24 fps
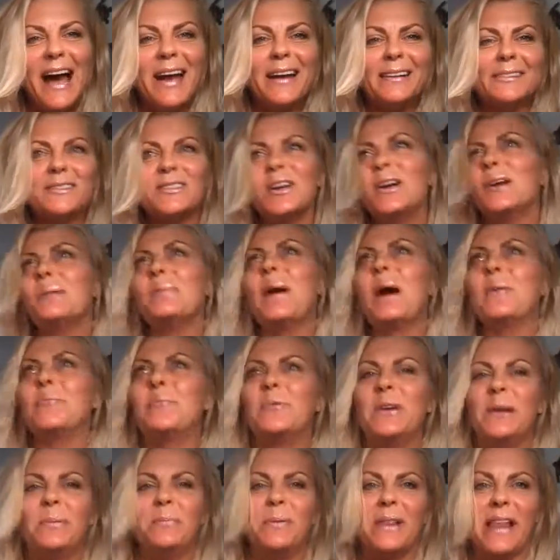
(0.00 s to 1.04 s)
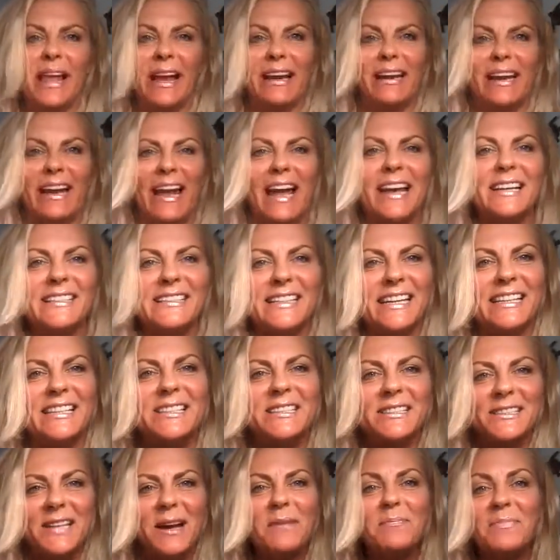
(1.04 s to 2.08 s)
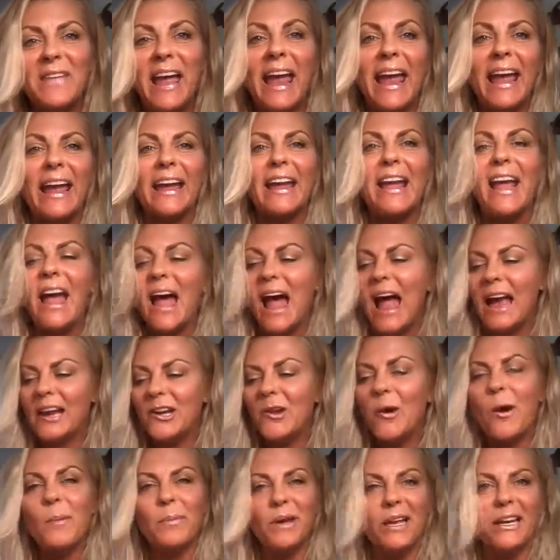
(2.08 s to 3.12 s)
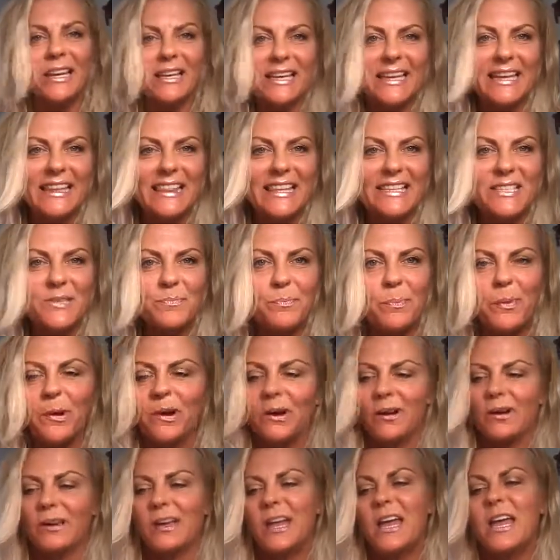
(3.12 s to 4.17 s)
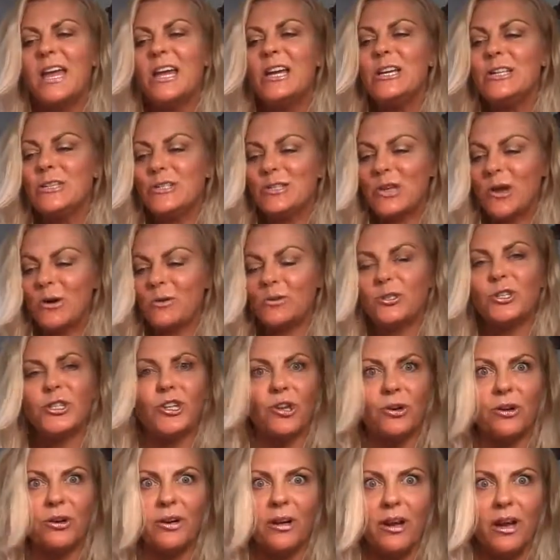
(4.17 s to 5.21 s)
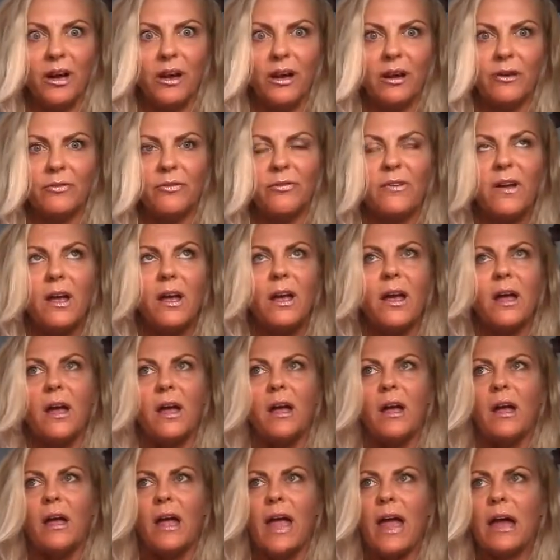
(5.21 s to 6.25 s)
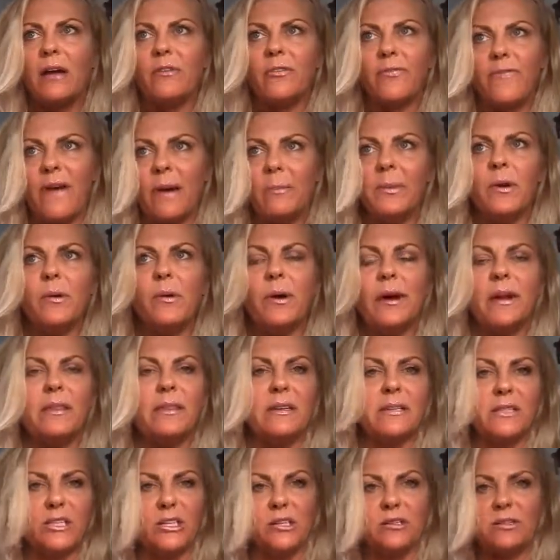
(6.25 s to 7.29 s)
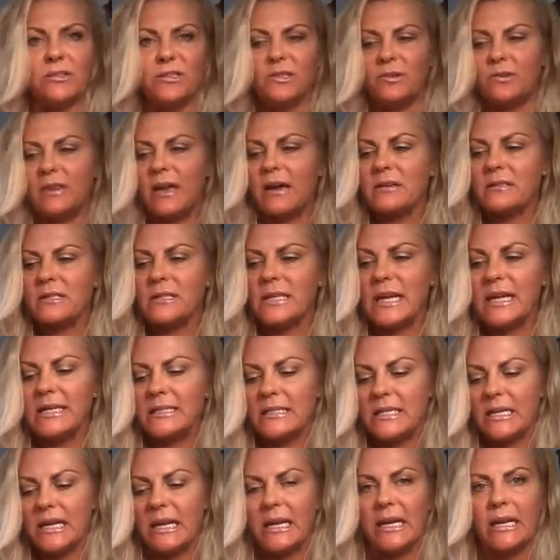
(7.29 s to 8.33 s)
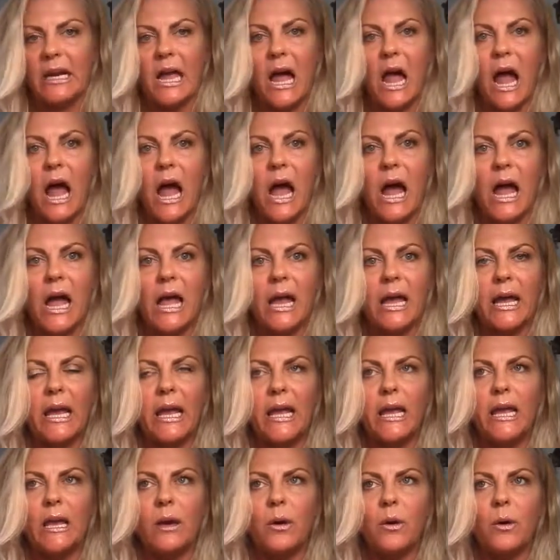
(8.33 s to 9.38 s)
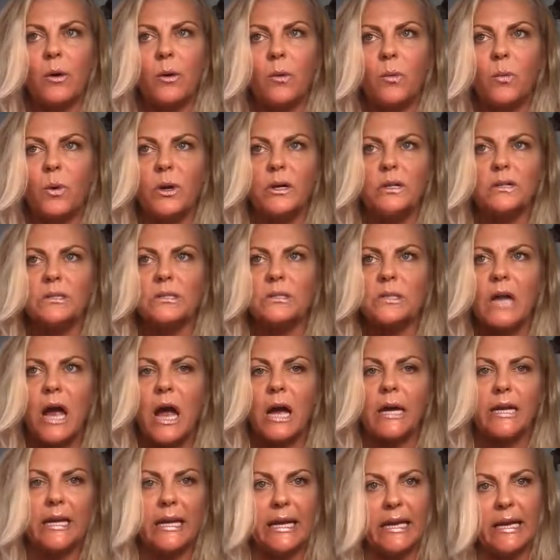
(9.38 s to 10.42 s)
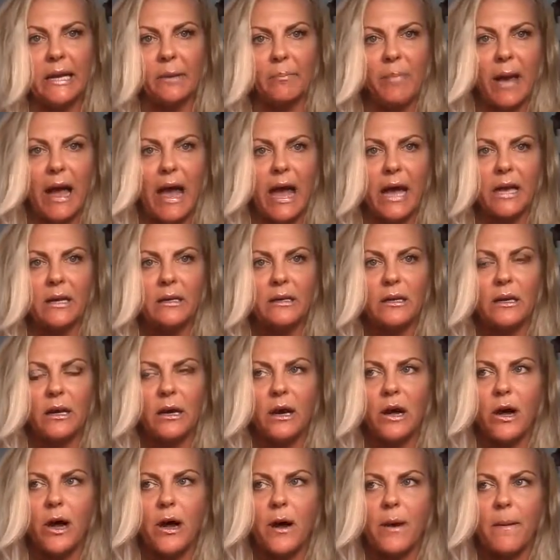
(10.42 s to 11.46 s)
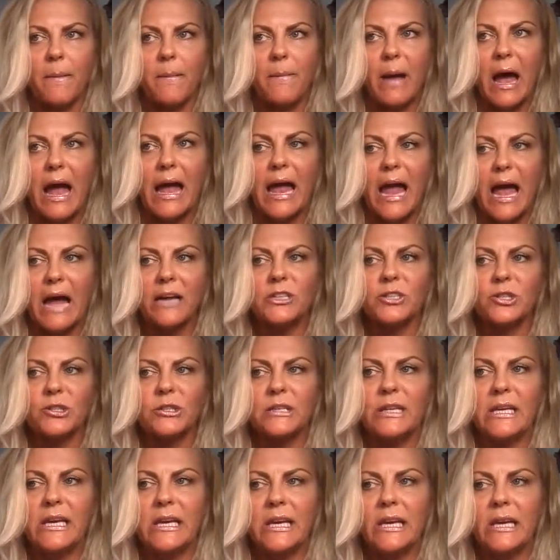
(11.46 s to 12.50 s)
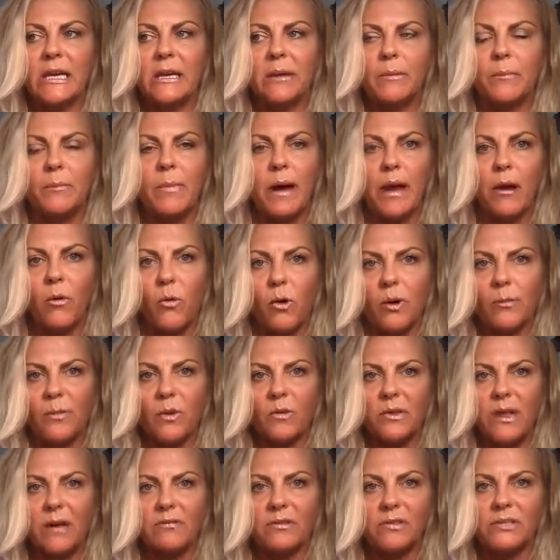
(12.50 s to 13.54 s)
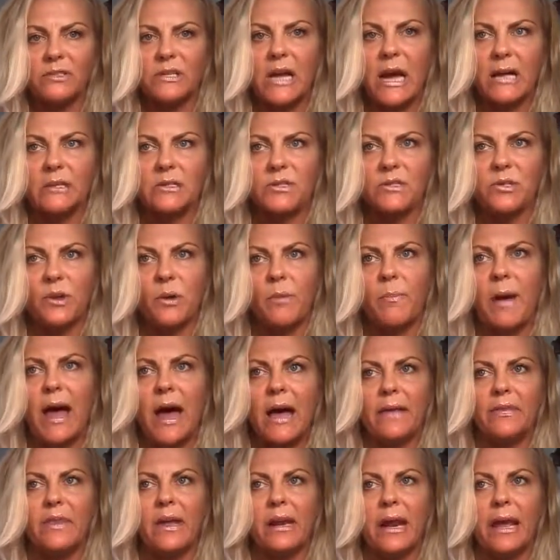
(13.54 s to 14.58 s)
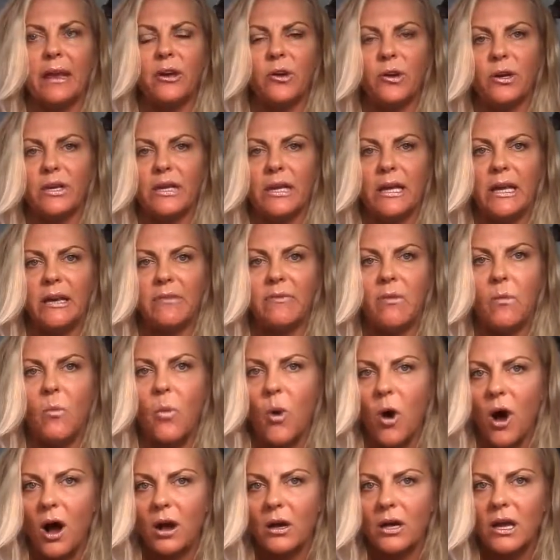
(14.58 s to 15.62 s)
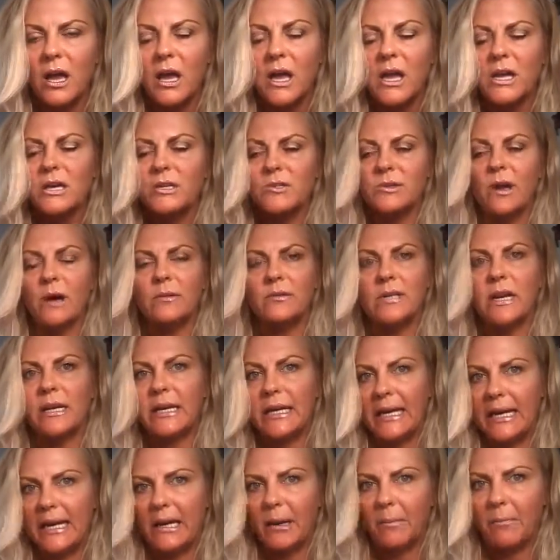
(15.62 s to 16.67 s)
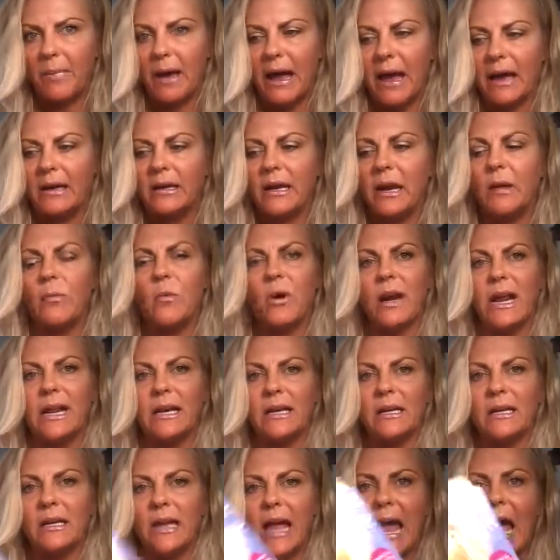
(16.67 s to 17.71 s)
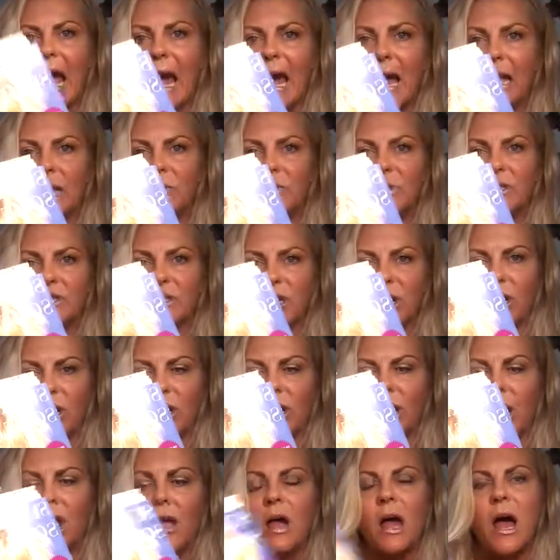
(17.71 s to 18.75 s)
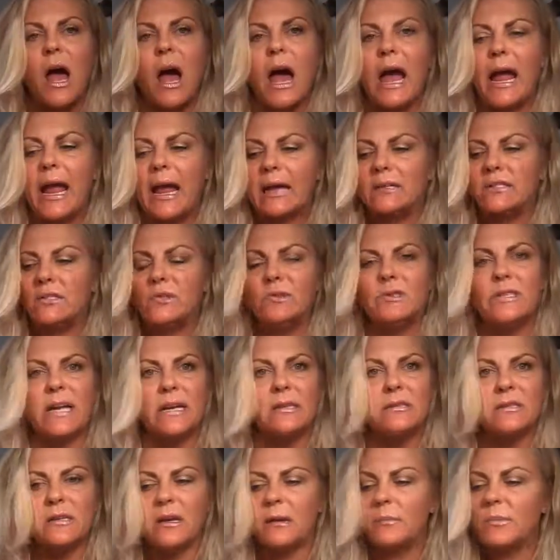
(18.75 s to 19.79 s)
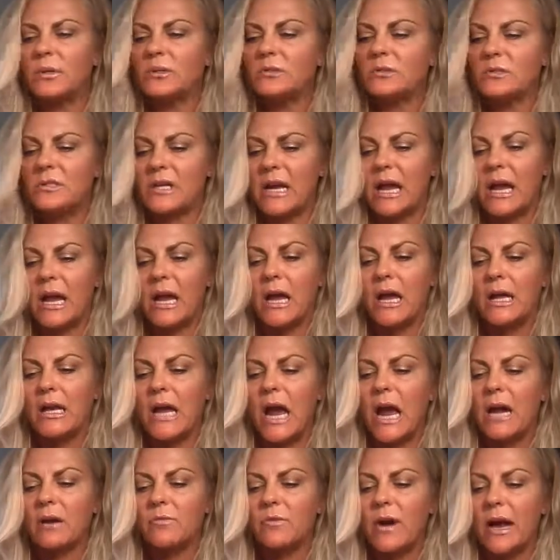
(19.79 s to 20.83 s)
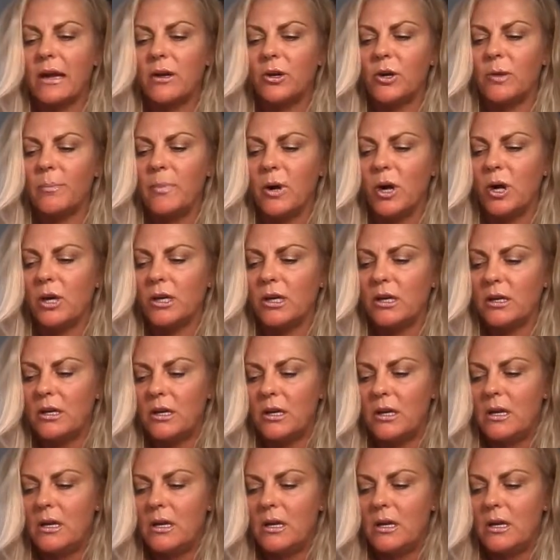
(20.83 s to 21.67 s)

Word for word: talk about pre-planning. I said, someday I know I'm going to need this book. So sure enough, February this year in 2018, I was on a heating pad um, I actually, my hormone levels got so bad that I couldn't even walk. So I was on a heating pad, and what I had was her. I had Suzanne Somers, and I read her book,